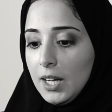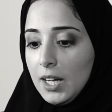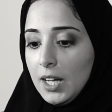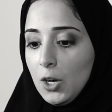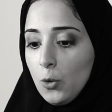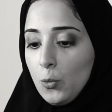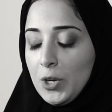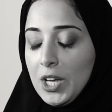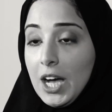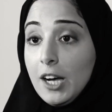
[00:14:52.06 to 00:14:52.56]

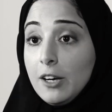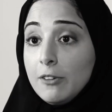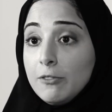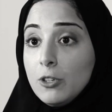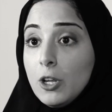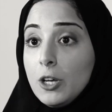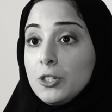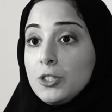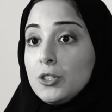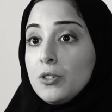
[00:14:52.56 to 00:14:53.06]
We have
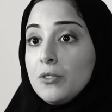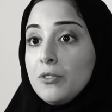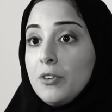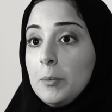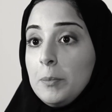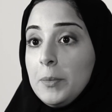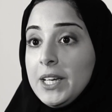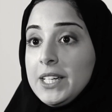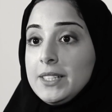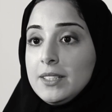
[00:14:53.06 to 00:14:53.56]
lots of
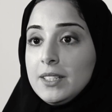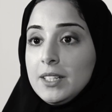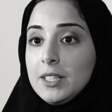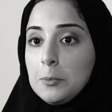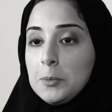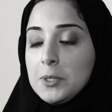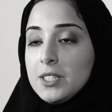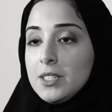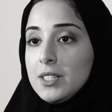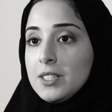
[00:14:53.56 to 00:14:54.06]
amazing
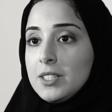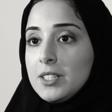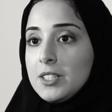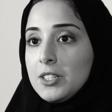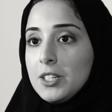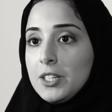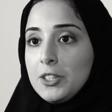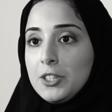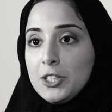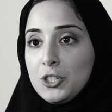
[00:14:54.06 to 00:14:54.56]
businesses
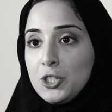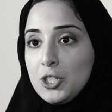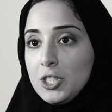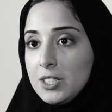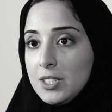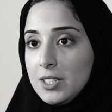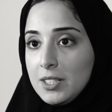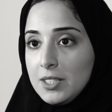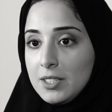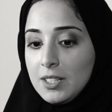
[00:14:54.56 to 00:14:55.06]
in the
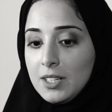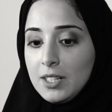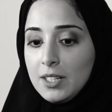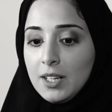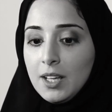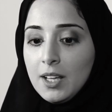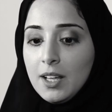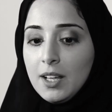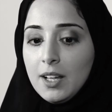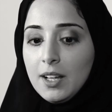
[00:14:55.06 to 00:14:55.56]
GCC.
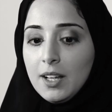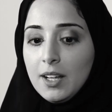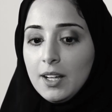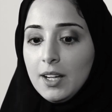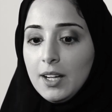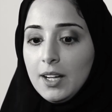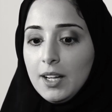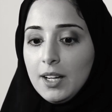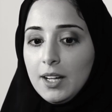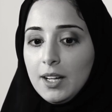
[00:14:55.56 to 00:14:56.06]

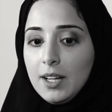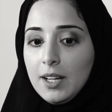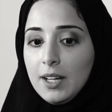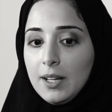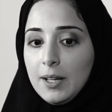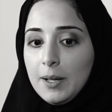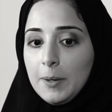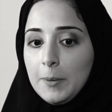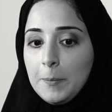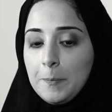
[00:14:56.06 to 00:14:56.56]

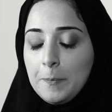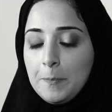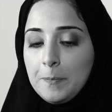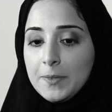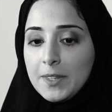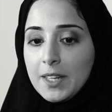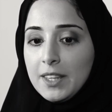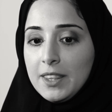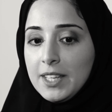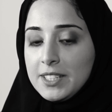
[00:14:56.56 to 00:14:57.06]

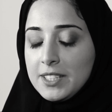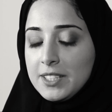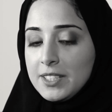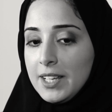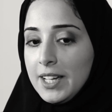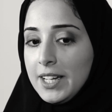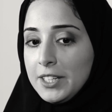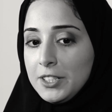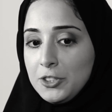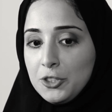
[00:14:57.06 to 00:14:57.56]
The
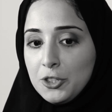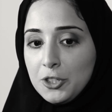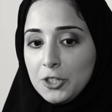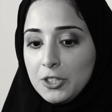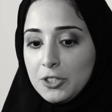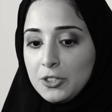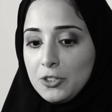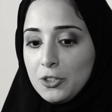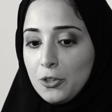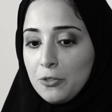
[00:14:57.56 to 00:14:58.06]

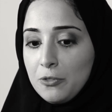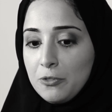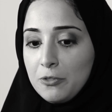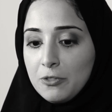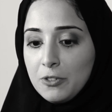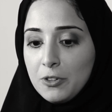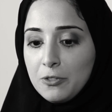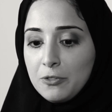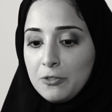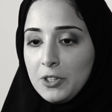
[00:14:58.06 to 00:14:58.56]
standard
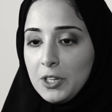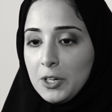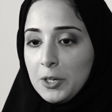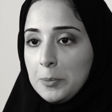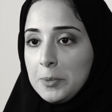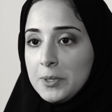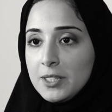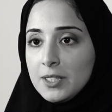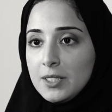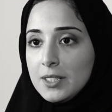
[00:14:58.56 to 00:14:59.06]
of their
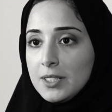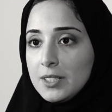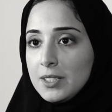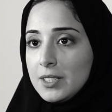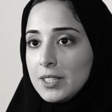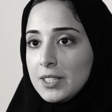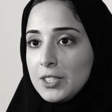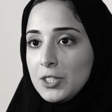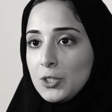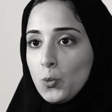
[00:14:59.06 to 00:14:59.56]
business
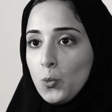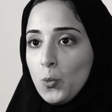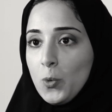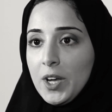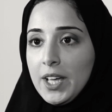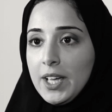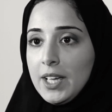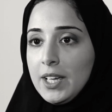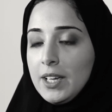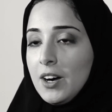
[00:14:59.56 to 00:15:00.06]
is
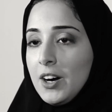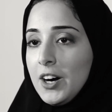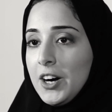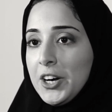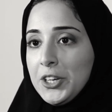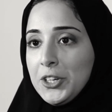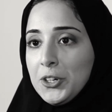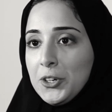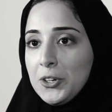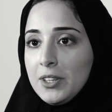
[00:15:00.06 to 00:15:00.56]
way
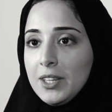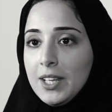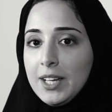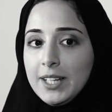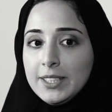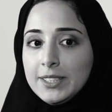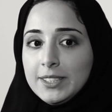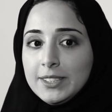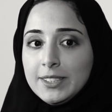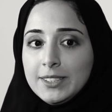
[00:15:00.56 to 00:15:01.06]
higher
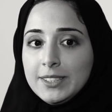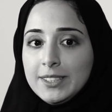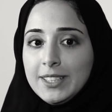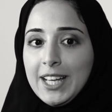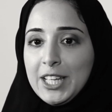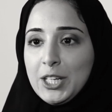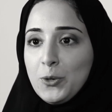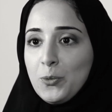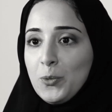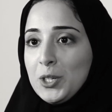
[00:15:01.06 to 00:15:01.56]
than
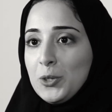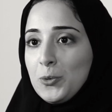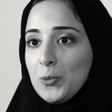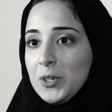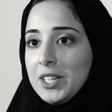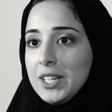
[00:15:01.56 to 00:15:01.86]
anyone would